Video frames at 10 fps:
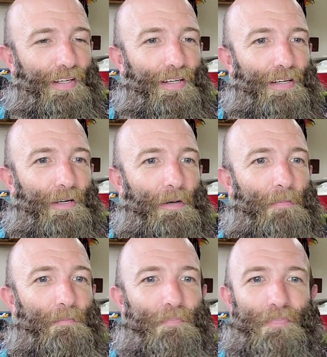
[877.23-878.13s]

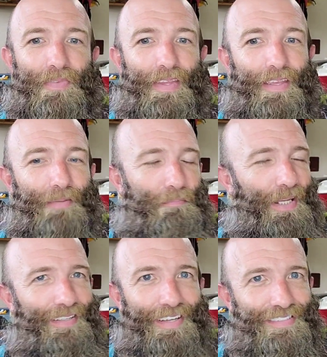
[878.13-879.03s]

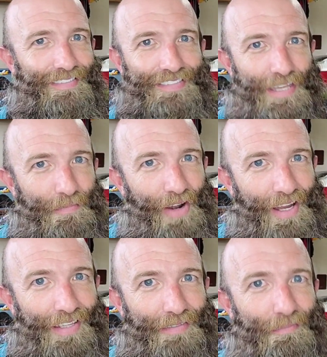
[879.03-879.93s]
but it doesn't seem
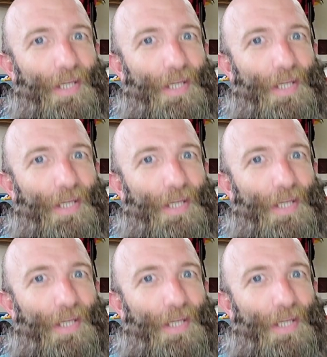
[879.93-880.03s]
right,